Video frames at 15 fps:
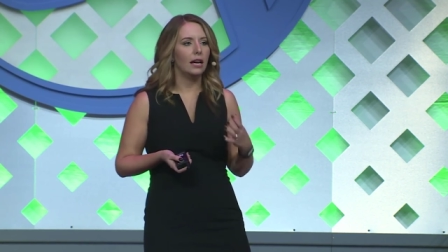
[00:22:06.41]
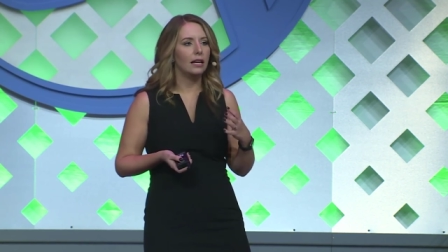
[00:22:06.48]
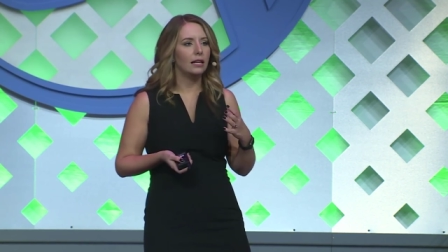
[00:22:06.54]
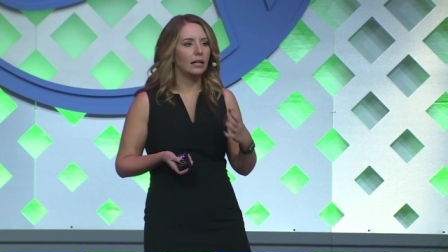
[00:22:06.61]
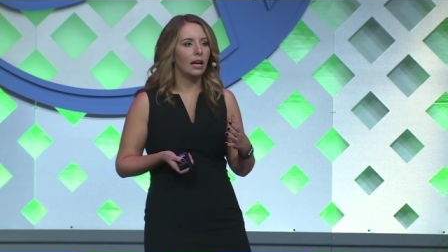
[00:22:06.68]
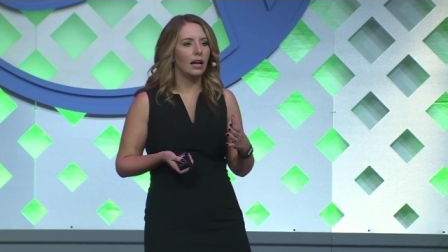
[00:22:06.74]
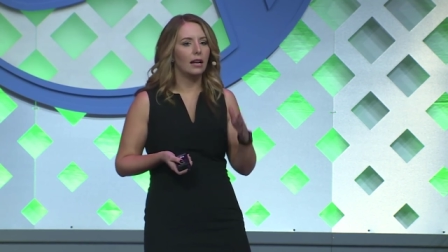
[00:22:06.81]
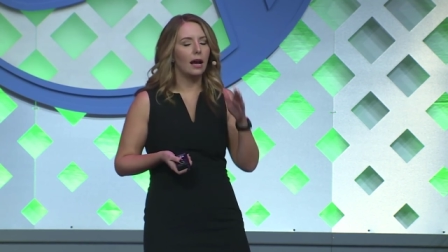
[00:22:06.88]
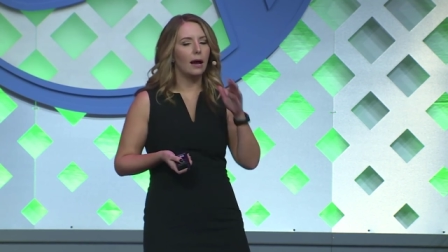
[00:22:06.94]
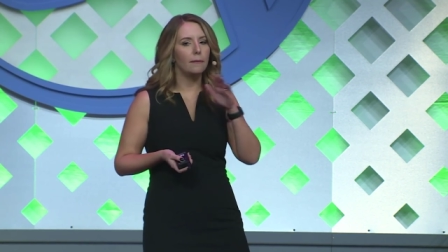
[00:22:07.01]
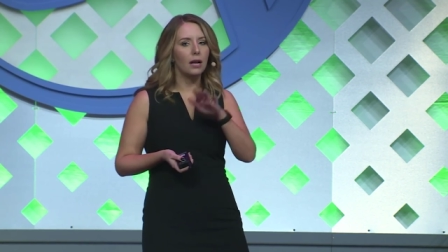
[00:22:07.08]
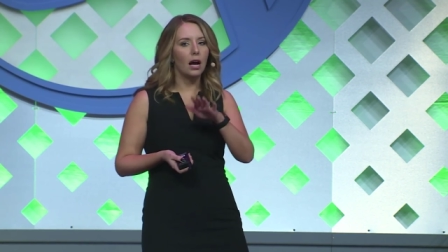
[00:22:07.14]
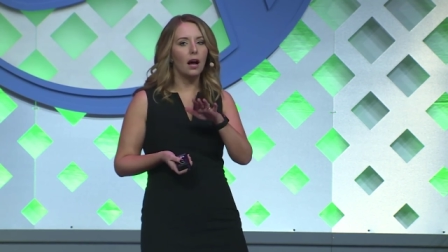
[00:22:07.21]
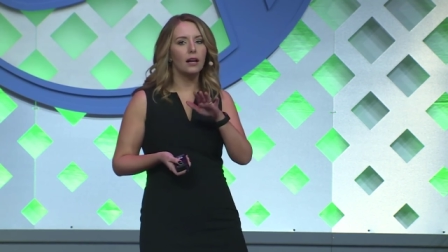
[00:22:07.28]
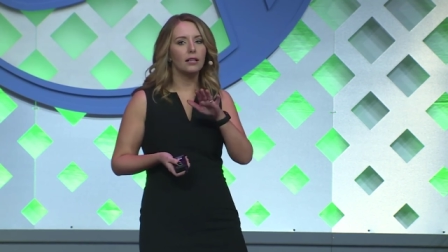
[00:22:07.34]
And again, I'm
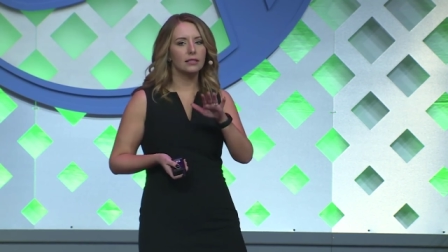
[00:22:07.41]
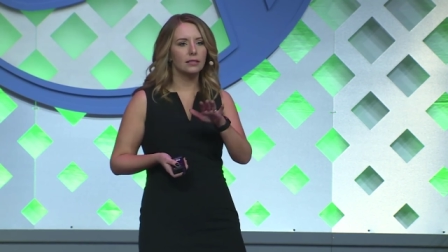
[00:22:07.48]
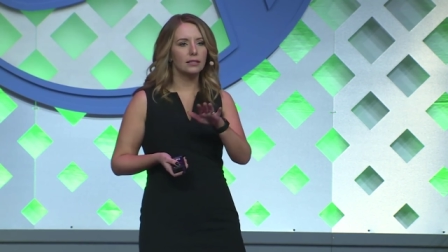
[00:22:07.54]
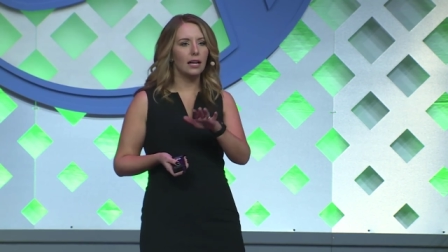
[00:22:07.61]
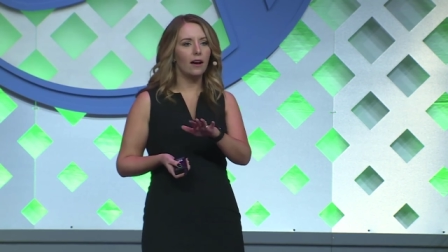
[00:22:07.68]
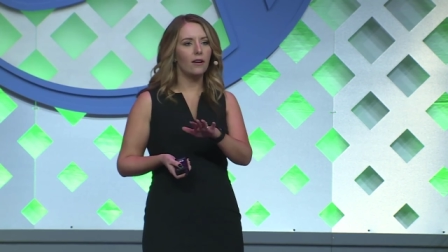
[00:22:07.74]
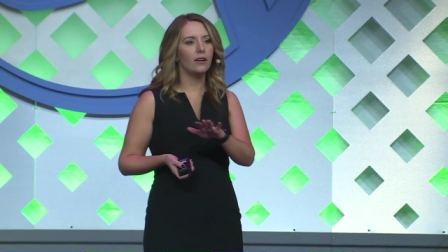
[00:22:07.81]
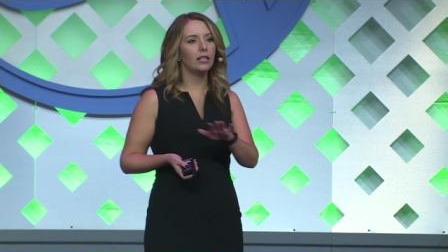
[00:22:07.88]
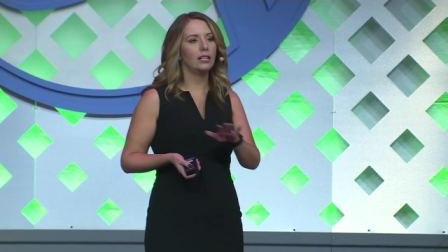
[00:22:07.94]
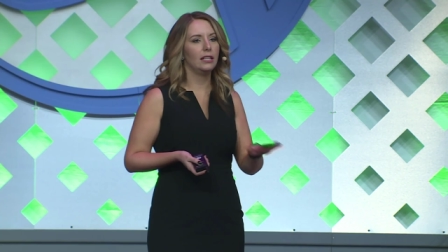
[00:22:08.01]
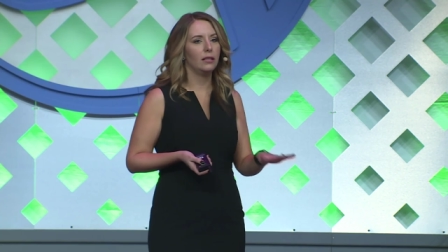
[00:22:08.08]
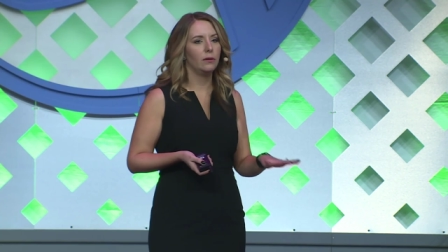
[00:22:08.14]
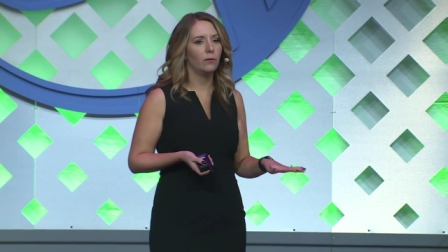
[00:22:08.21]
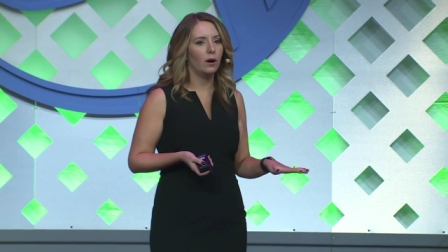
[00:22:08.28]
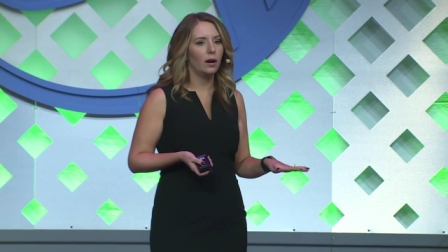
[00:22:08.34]
not telling
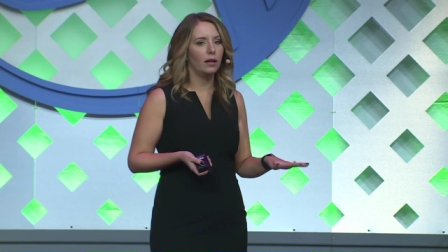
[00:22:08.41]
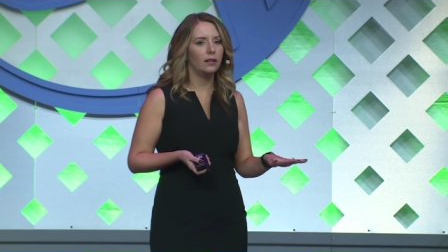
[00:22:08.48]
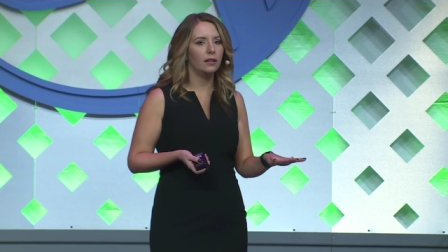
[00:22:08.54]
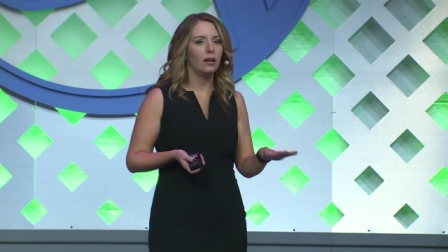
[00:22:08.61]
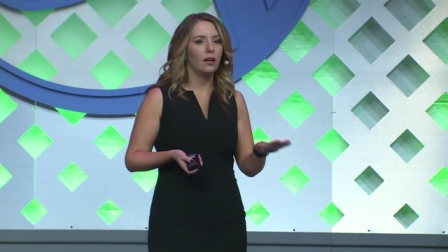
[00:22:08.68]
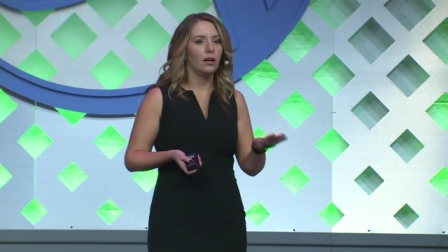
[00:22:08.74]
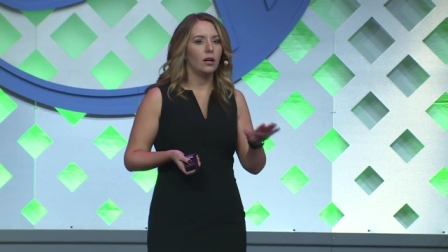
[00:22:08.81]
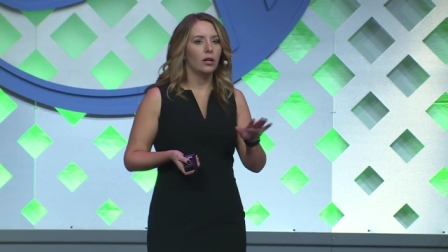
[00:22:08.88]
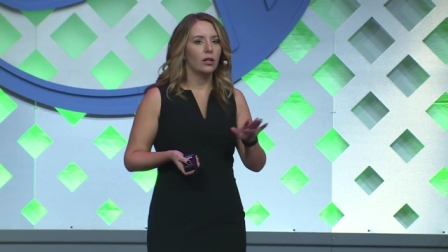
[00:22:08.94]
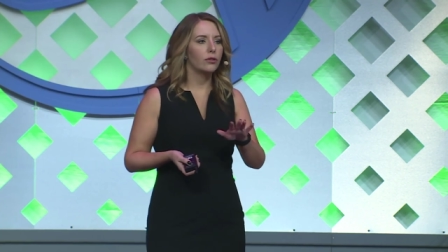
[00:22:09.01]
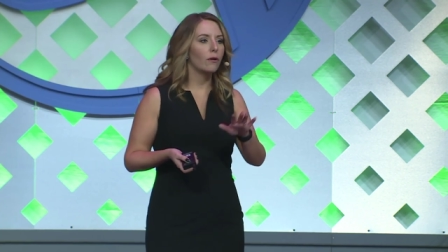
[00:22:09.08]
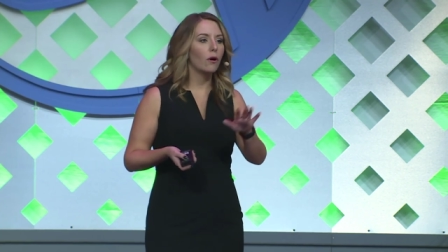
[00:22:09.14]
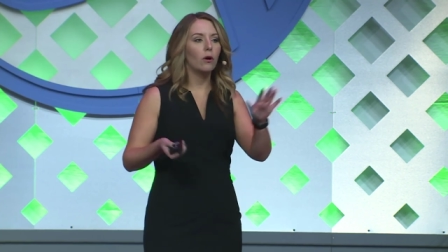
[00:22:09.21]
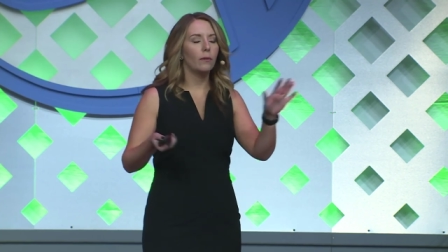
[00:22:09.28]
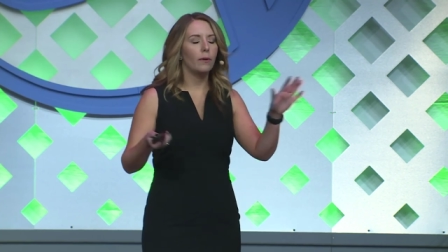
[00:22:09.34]
anyone
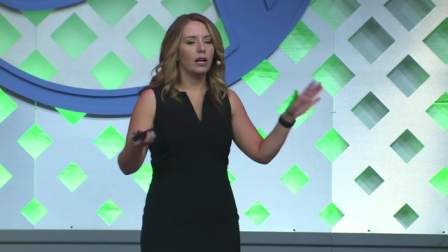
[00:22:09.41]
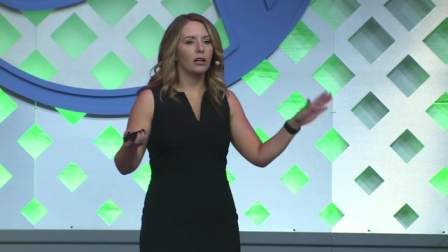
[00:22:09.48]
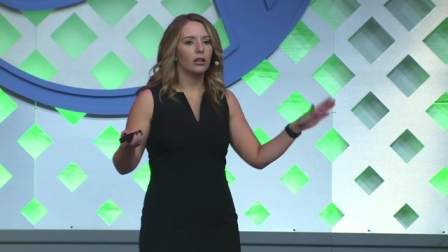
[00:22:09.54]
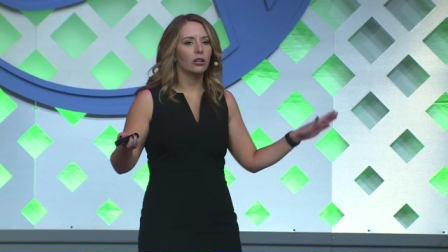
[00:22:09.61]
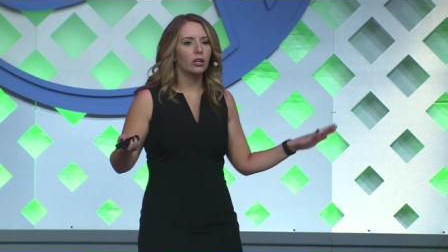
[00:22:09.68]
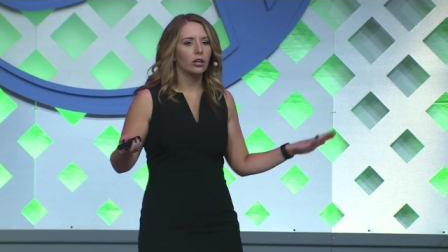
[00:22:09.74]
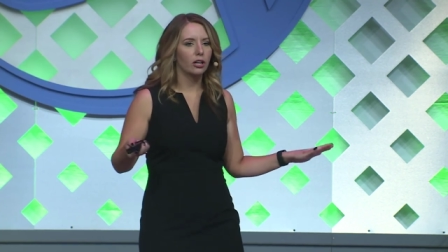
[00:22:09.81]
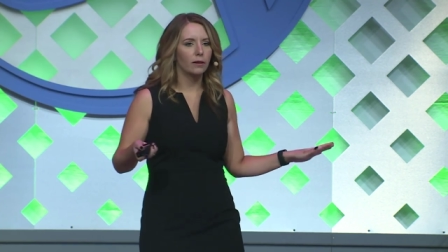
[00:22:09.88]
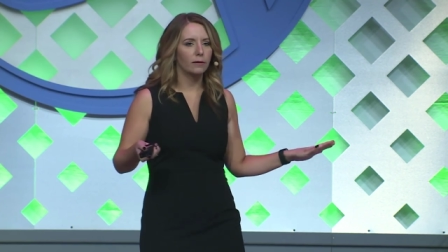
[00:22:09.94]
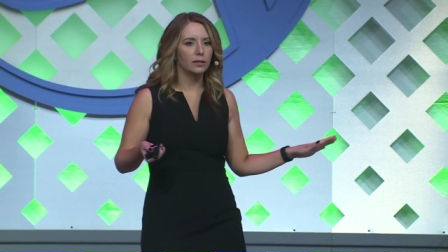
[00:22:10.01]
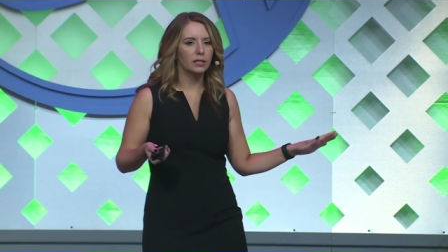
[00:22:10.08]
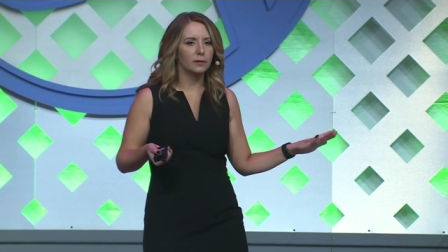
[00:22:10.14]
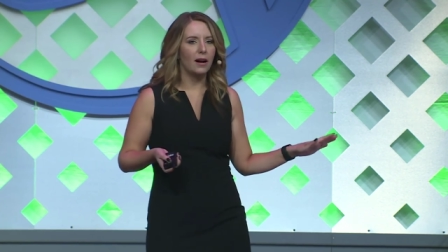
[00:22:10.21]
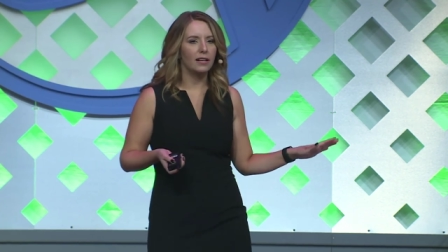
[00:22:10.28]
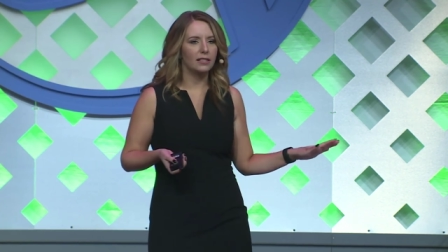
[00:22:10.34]
throw away your current
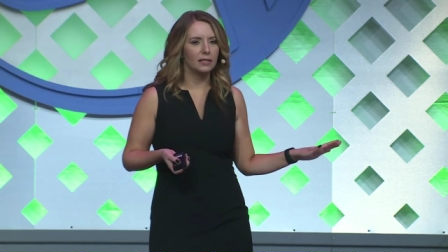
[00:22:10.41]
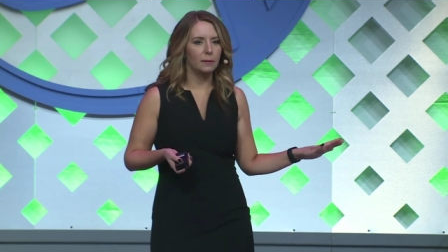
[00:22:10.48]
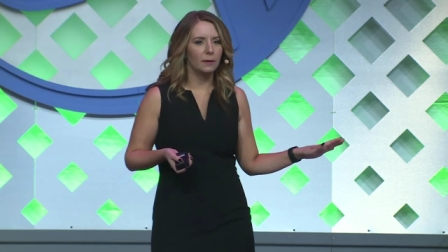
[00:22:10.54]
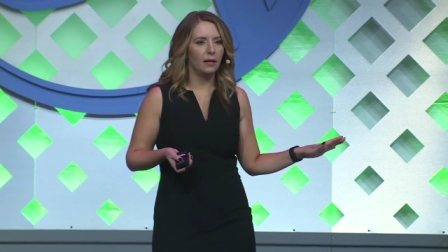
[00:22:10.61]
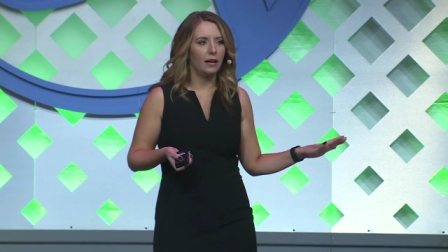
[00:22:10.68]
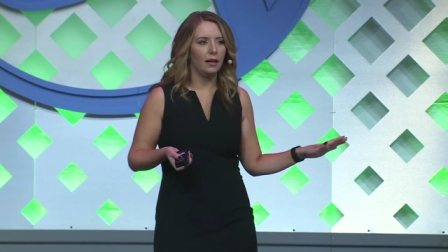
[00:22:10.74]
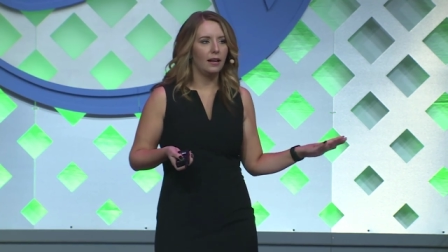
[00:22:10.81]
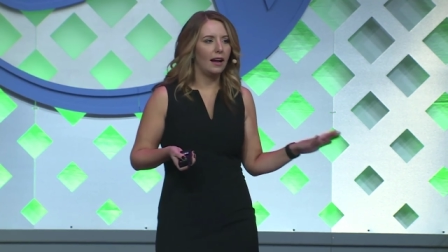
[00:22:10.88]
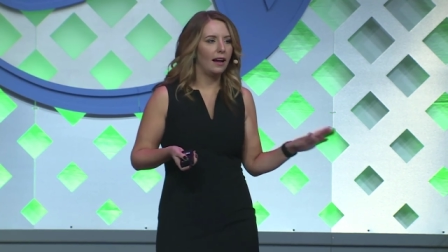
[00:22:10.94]
response plan.